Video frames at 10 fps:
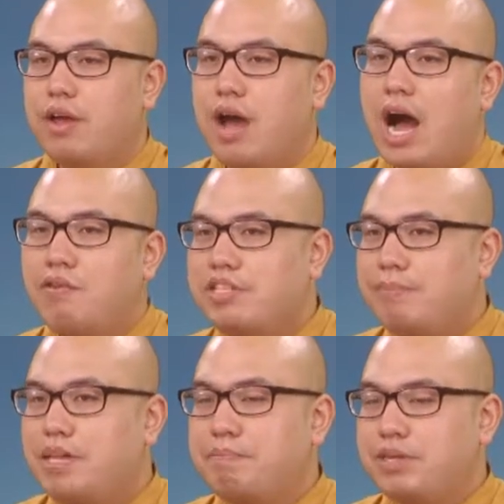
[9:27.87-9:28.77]
always
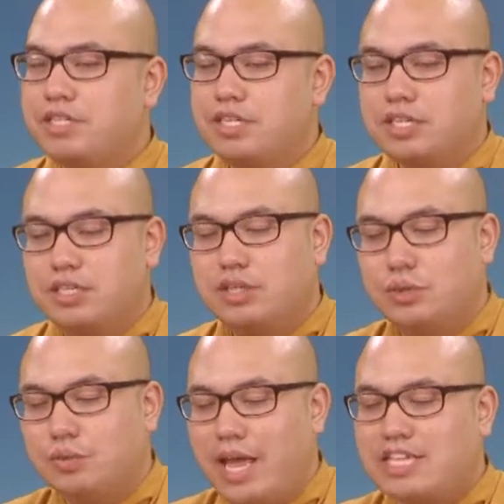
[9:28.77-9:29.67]
be in a position
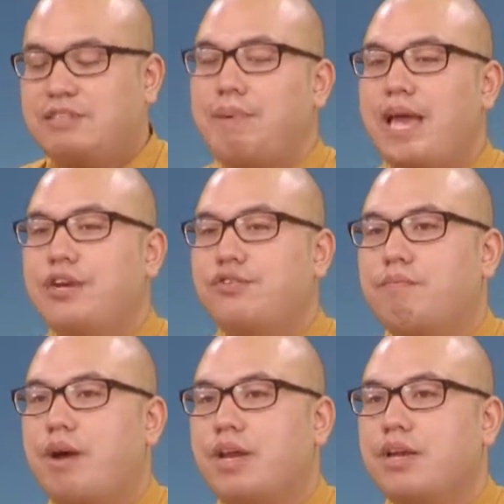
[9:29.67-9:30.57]
to expand your
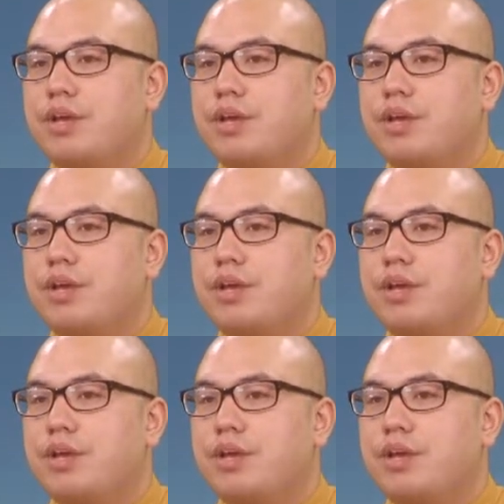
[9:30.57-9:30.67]
mind